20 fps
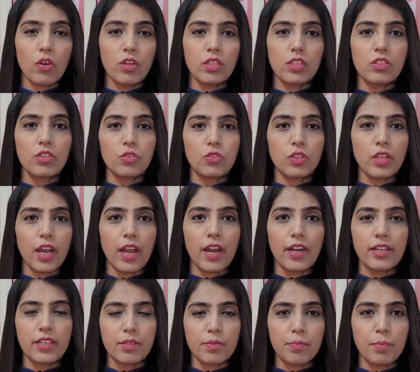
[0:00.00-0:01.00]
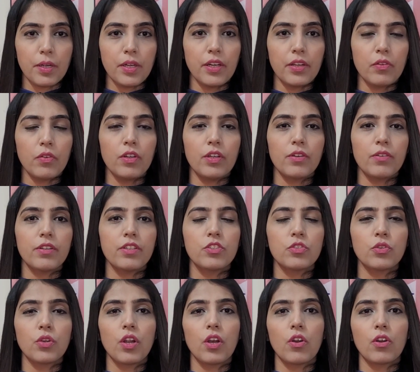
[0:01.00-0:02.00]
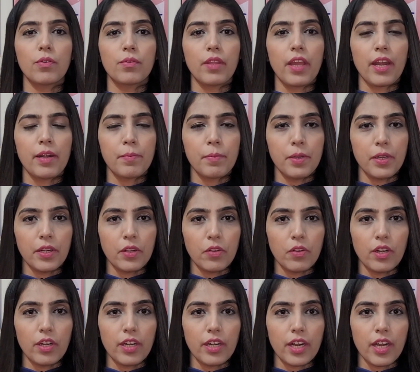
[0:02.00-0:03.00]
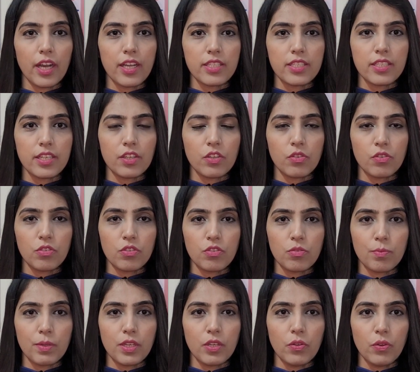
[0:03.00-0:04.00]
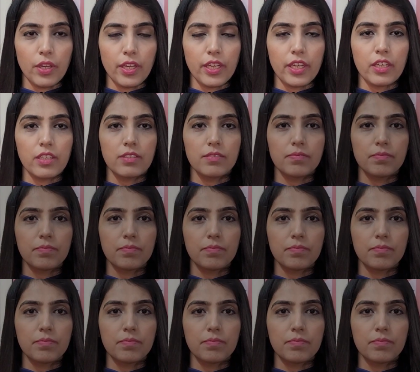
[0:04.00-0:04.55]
onto that particular ritual or that particular task they used to be doing.